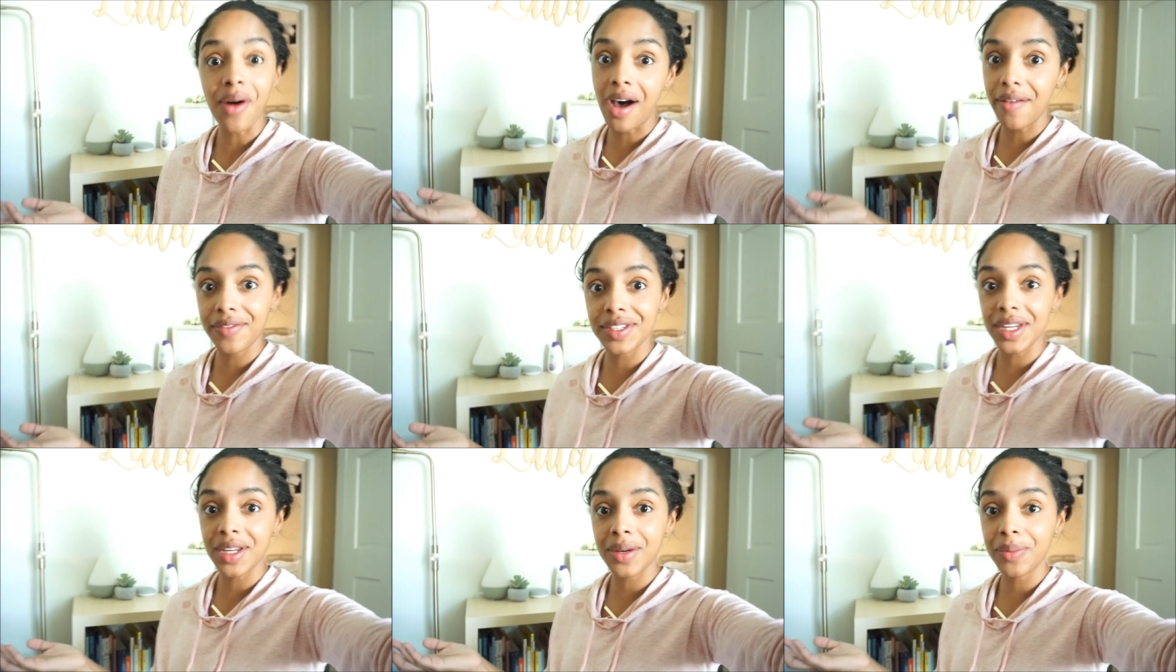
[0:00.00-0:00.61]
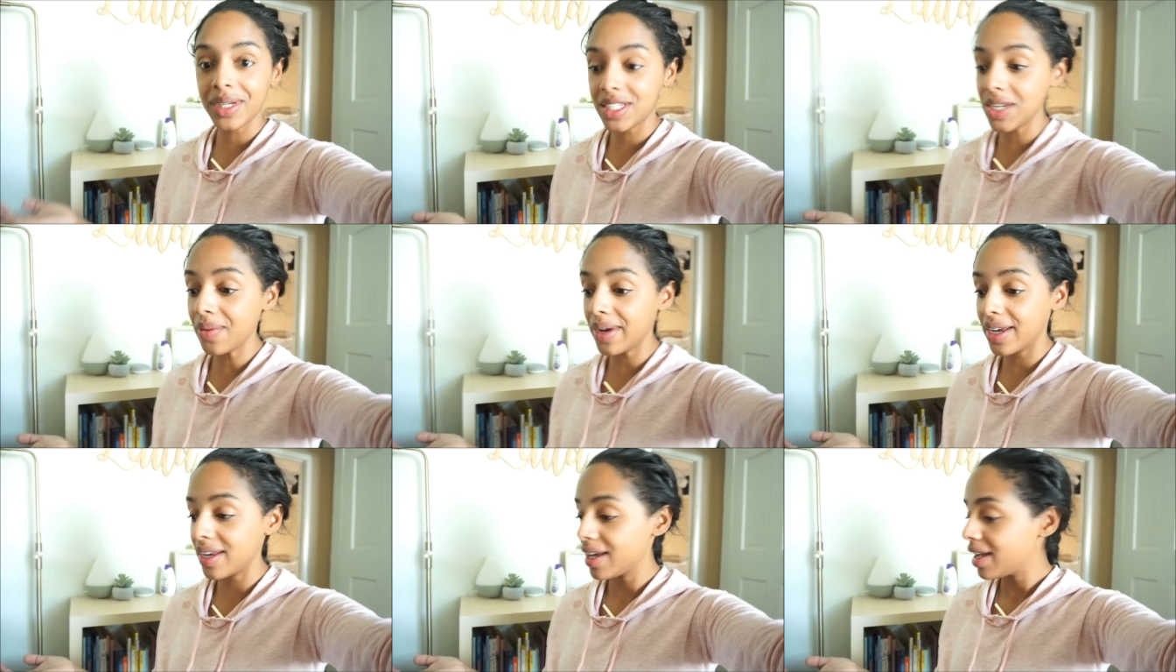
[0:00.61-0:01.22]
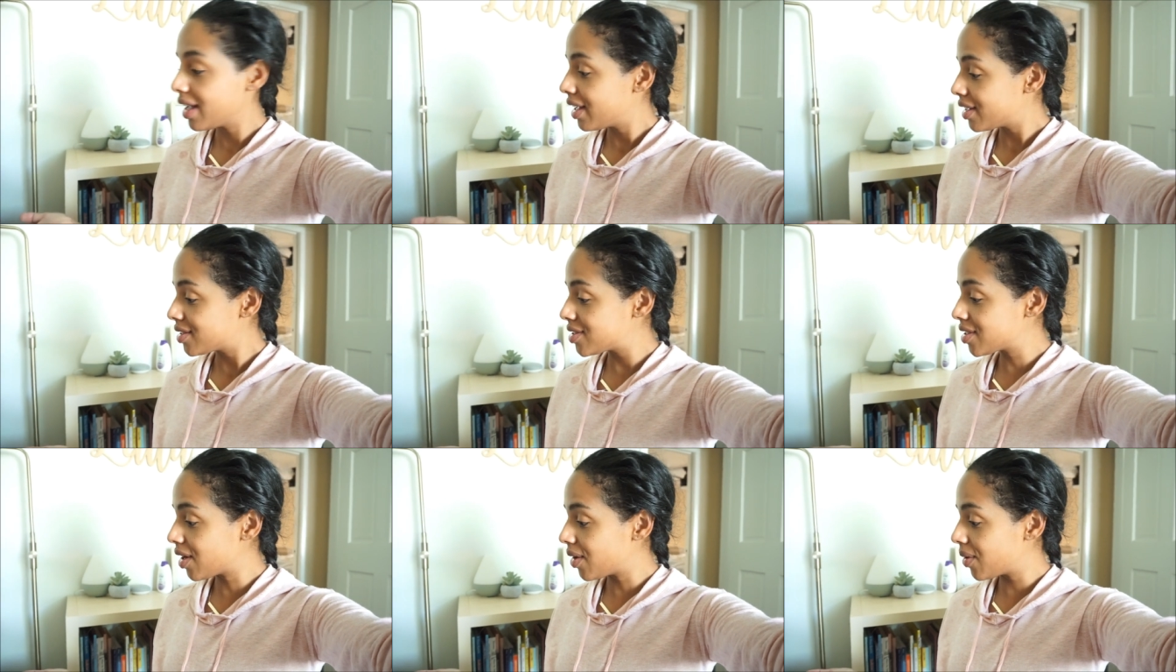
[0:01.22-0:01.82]
often we do it.
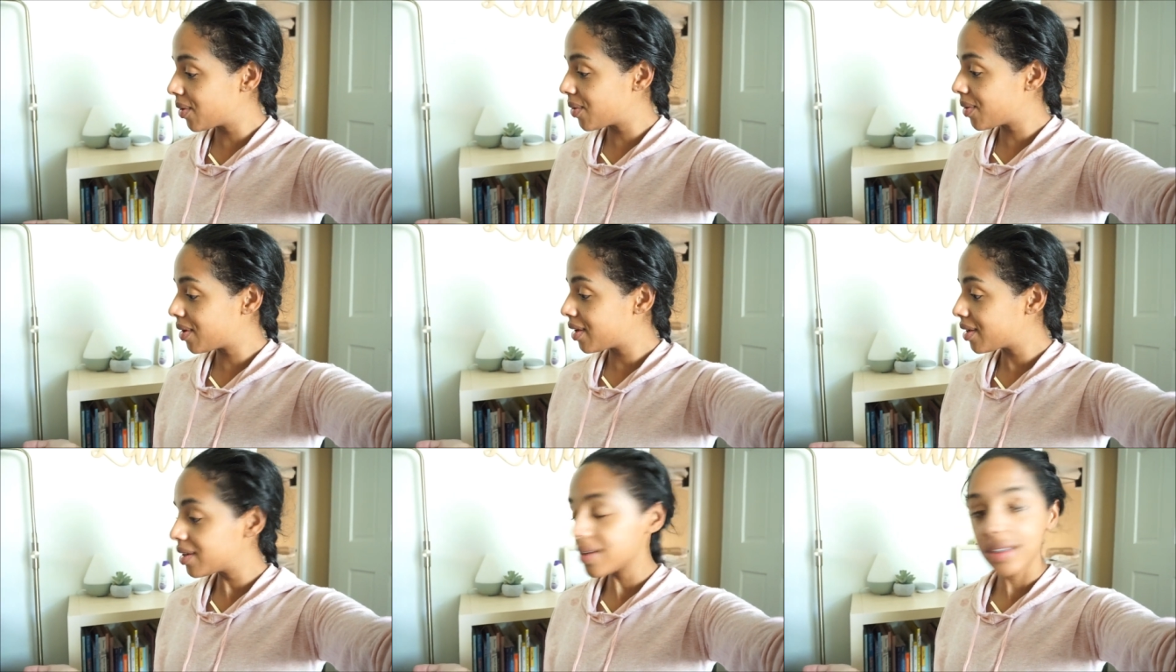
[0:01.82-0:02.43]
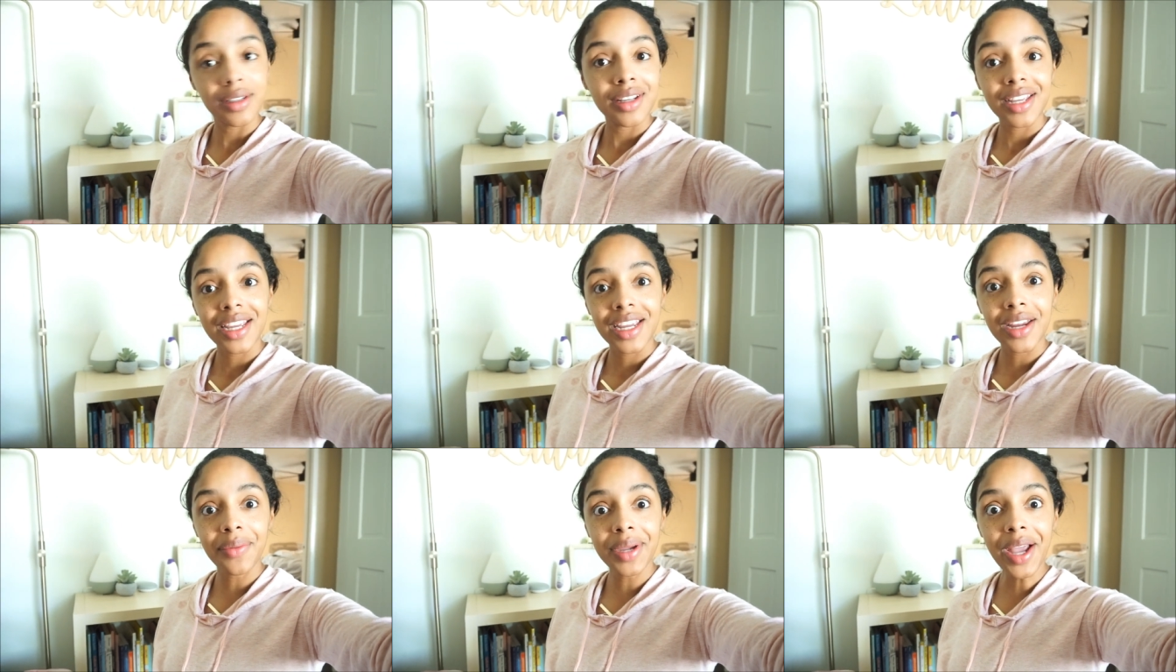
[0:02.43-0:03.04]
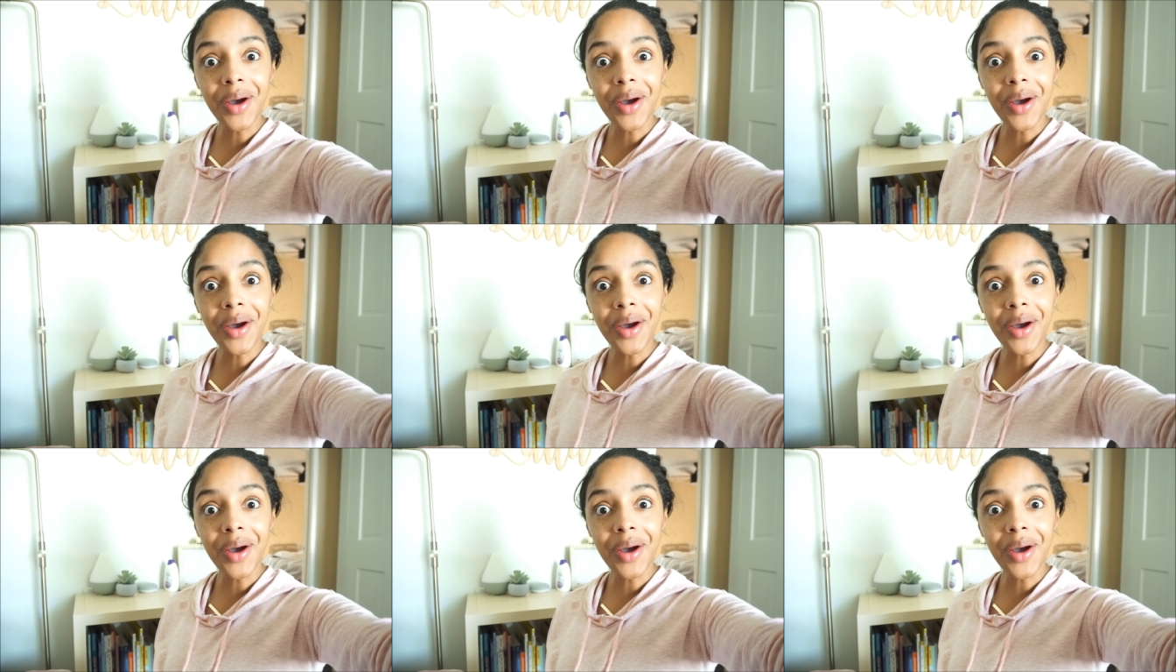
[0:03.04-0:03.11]
So here we